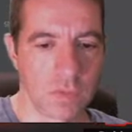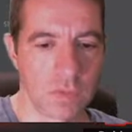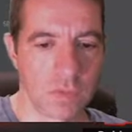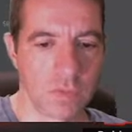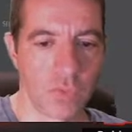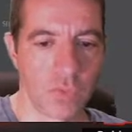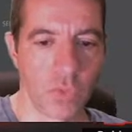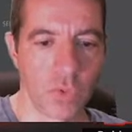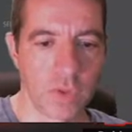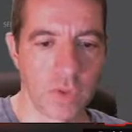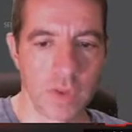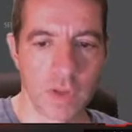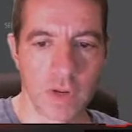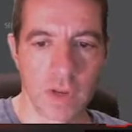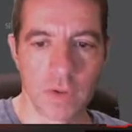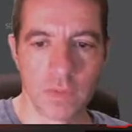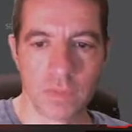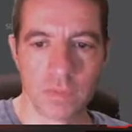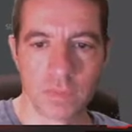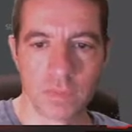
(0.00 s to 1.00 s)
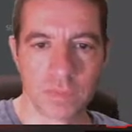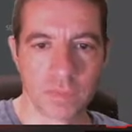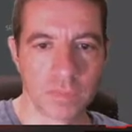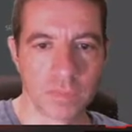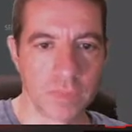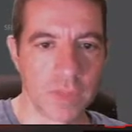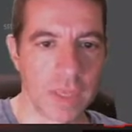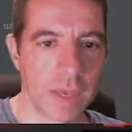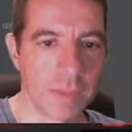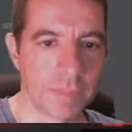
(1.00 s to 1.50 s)
40, you know.
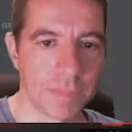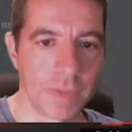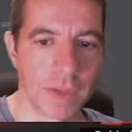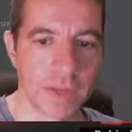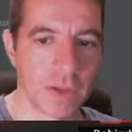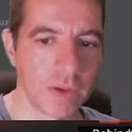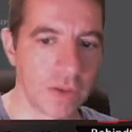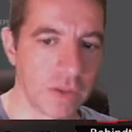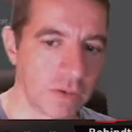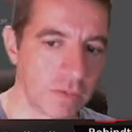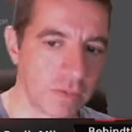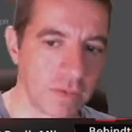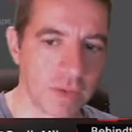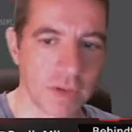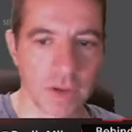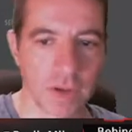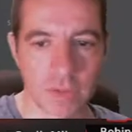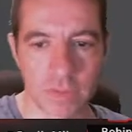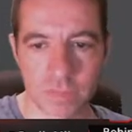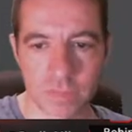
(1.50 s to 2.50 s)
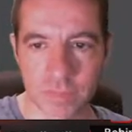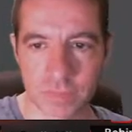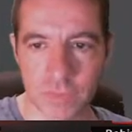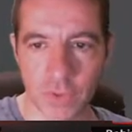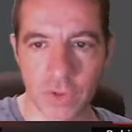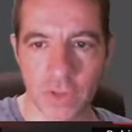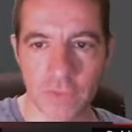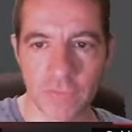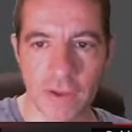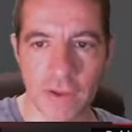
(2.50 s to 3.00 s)
Yep, I know you know,
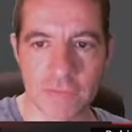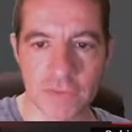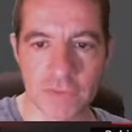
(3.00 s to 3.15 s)
35